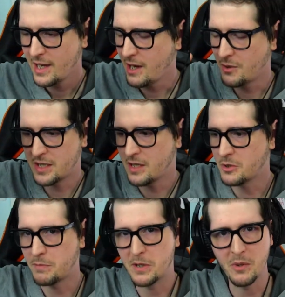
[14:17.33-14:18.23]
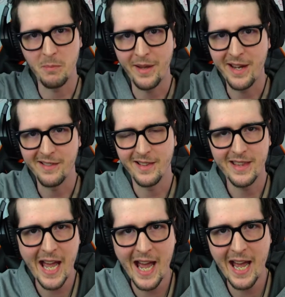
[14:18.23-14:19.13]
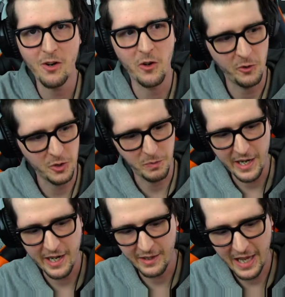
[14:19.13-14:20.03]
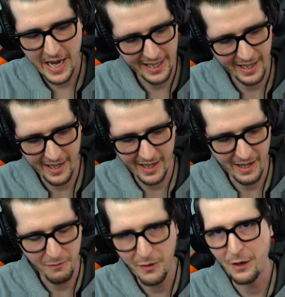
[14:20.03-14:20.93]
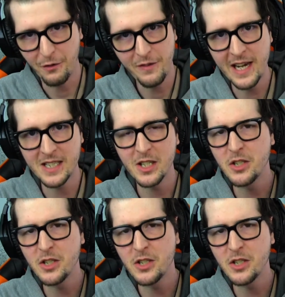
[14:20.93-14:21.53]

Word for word: it was between playing that or it was playing like Final Fantasy.